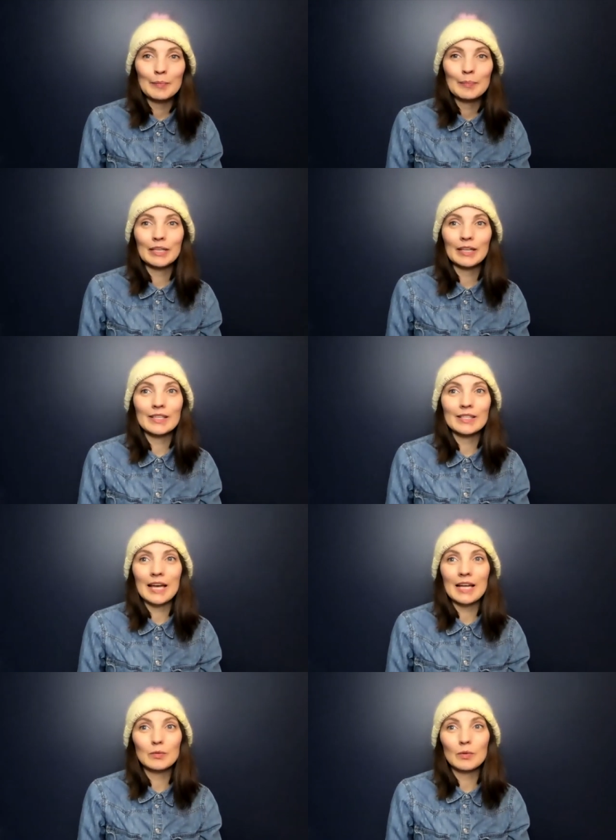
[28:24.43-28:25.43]
because
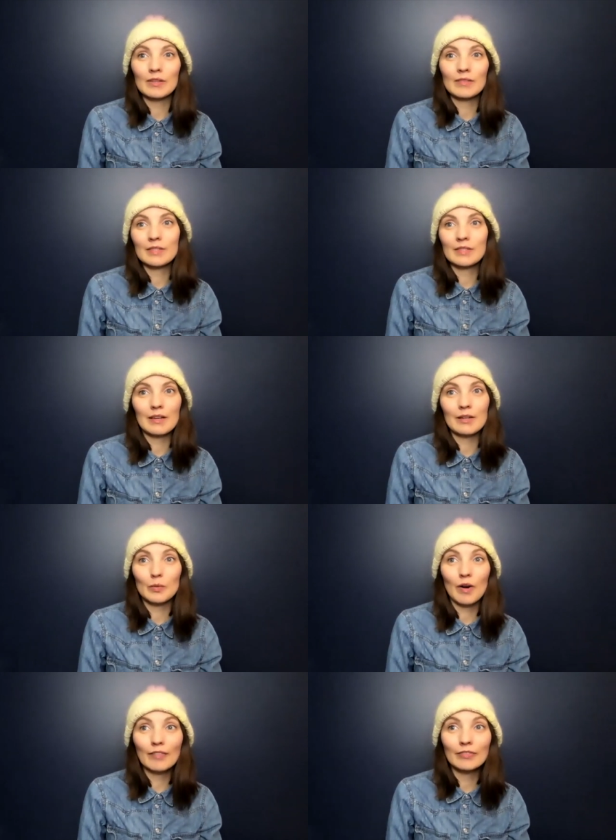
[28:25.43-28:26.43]
that's what designers were
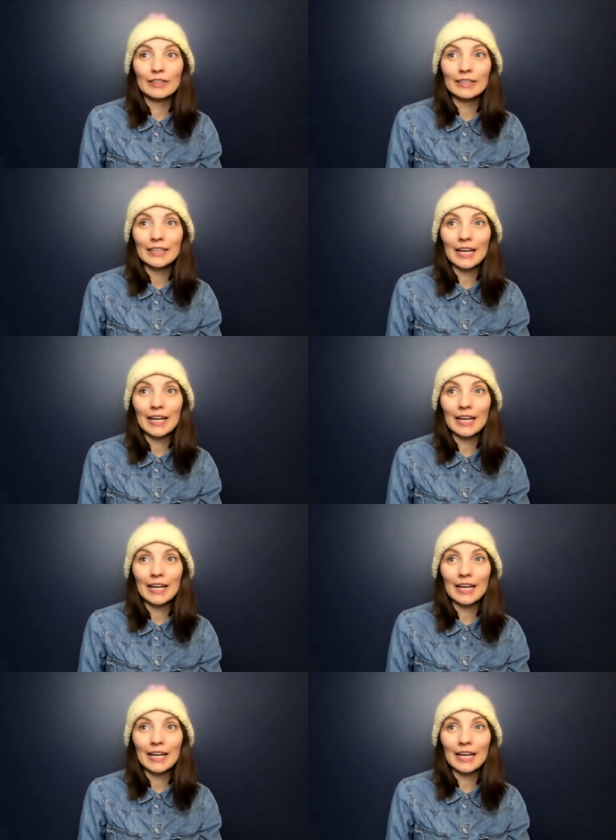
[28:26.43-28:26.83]
offering.